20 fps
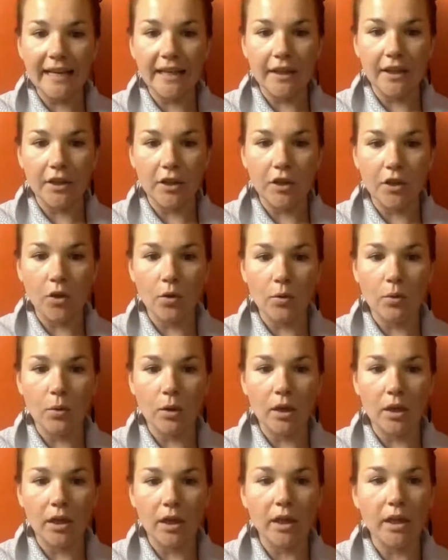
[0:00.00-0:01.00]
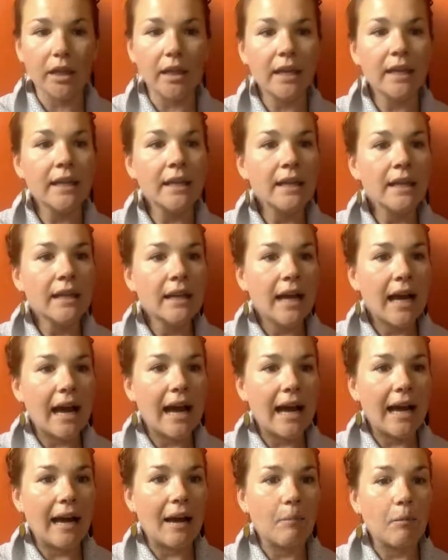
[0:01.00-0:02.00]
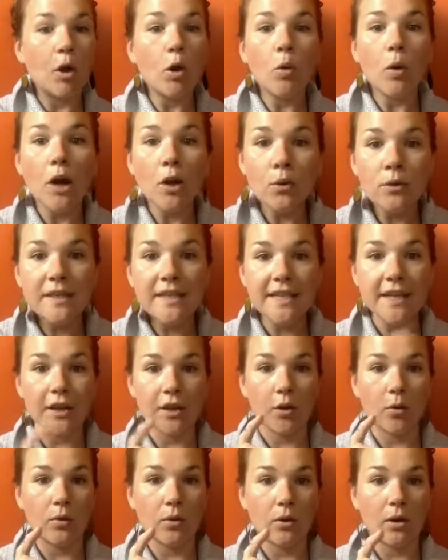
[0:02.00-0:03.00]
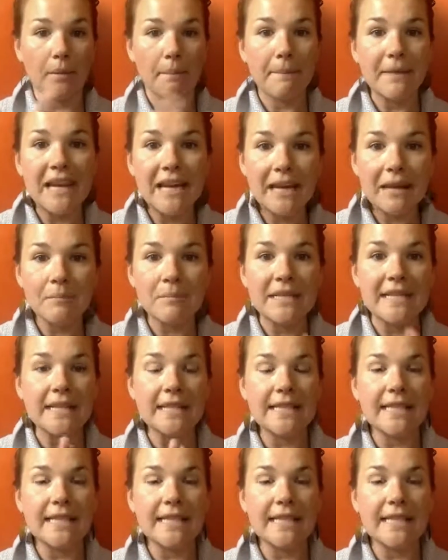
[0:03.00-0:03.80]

your quotes, your memes,